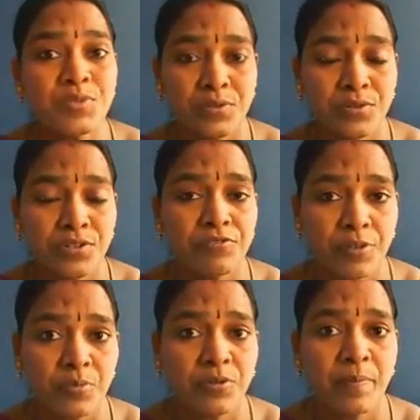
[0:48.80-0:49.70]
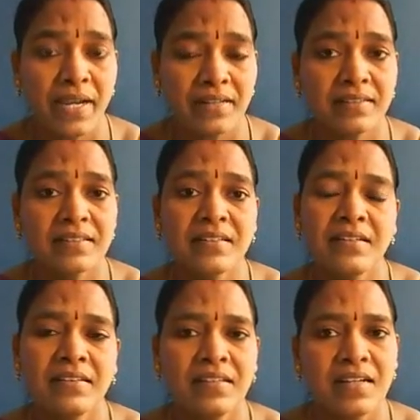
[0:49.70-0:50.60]
we are going for book back,
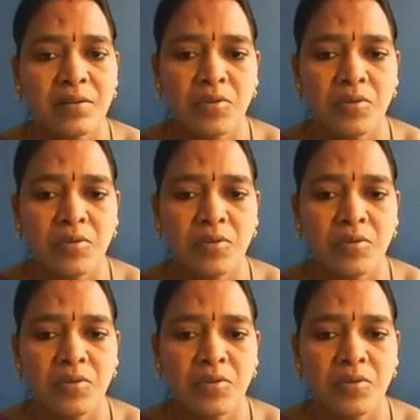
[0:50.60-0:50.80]
then I